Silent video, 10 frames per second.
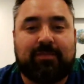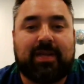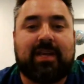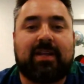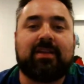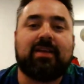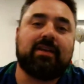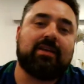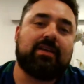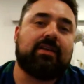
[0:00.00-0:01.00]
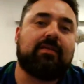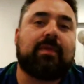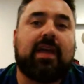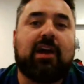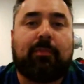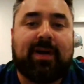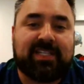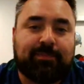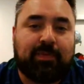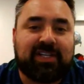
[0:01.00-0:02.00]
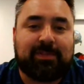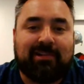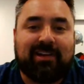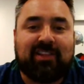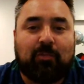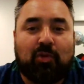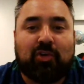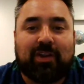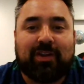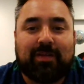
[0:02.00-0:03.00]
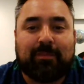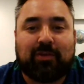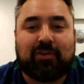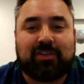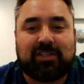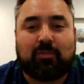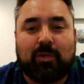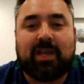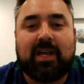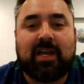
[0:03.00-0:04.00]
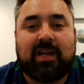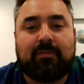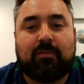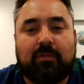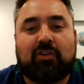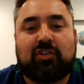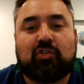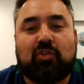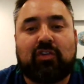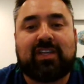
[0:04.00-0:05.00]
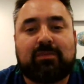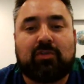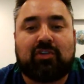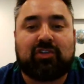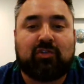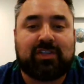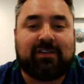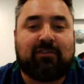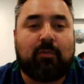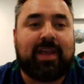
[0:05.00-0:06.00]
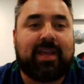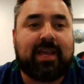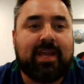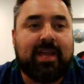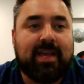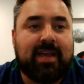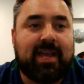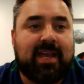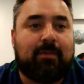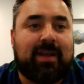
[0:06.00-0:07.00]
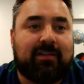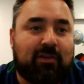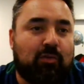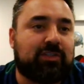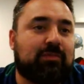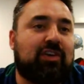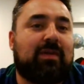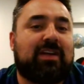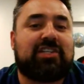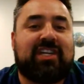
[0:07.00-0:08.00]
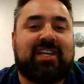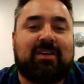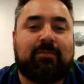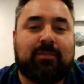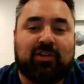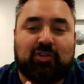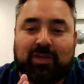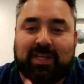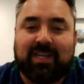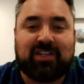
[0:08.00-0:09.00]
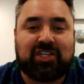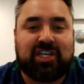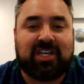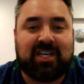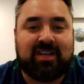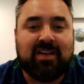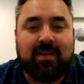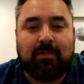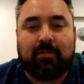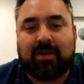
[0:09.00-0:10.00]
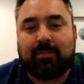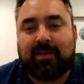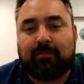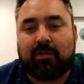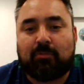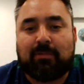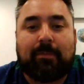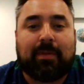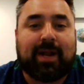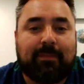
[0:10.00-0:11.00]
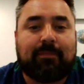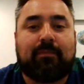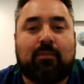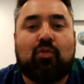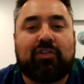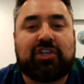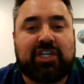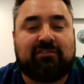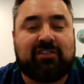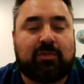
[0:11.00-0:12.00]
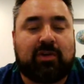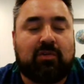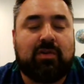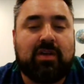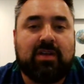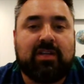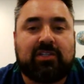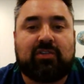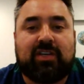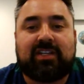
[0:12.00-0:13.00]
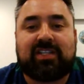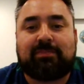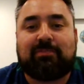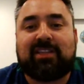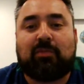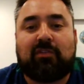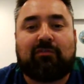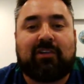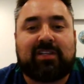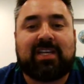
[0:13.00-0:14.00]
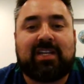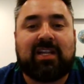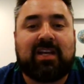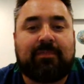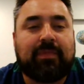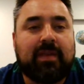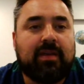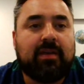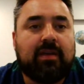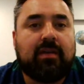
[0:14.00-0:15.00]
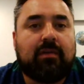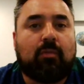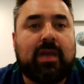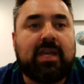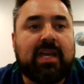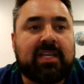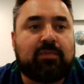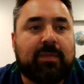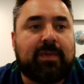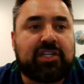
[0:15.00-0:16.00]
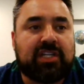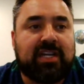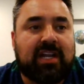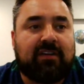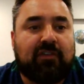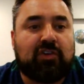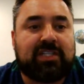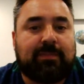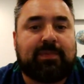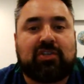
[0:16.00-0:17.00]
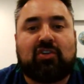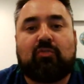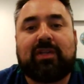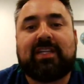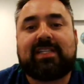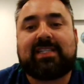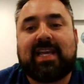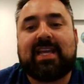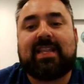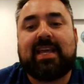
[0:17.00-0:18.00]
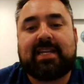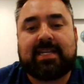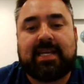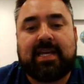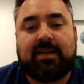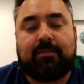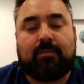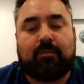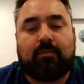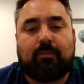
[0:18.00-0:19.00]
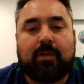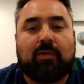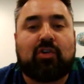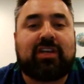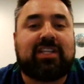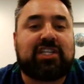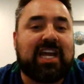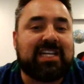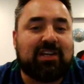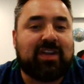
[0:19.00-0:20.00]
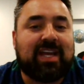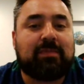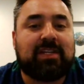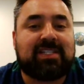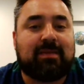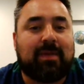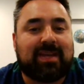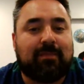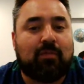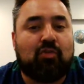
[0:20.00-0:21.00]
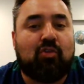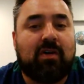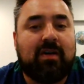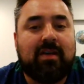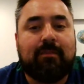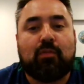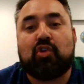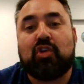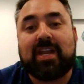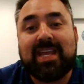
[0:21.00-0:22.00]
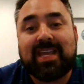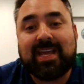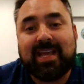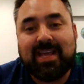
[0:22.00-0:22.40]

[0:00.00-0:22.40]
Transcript: And help us by spreading the word, because we're looking to do this. We're looking to do this every week, and we had an awesome time last year. We're going to do it again this year. We're going to ramp it up more this year as well. So yeah, just spread the word for us. And as we mentioned in our first episode, we did say that we were looking to change our name just to make it more unique.